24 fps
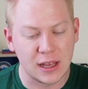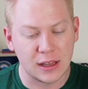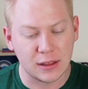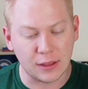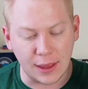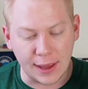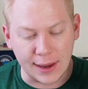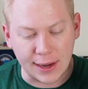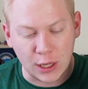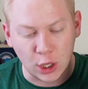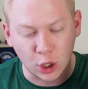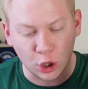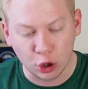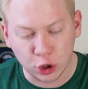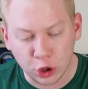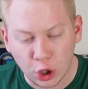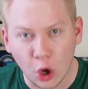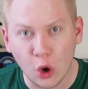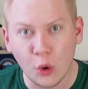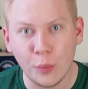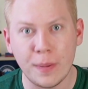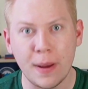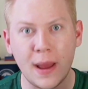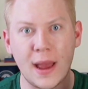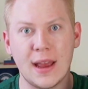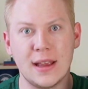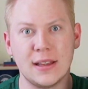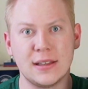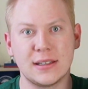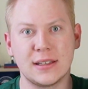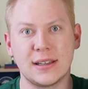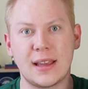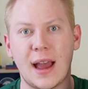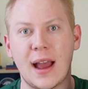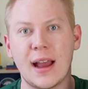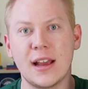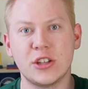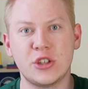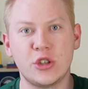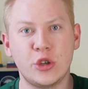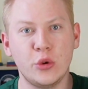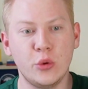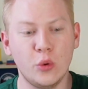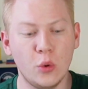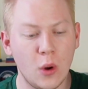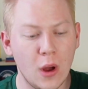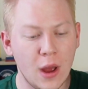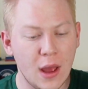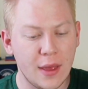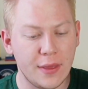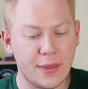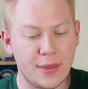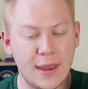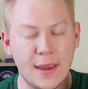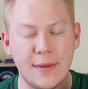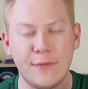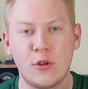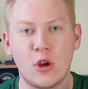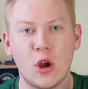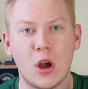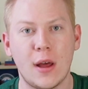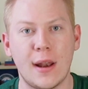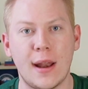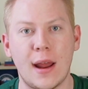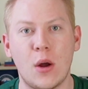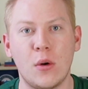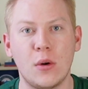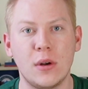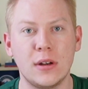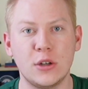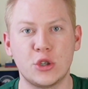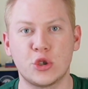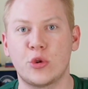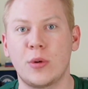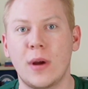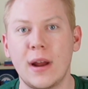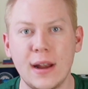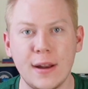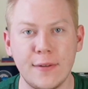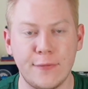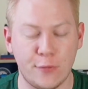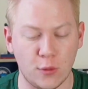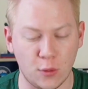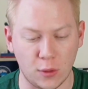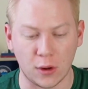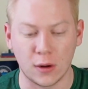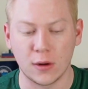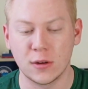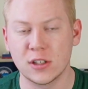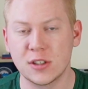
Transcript: like Lopez, guys who they've gone out and traded for,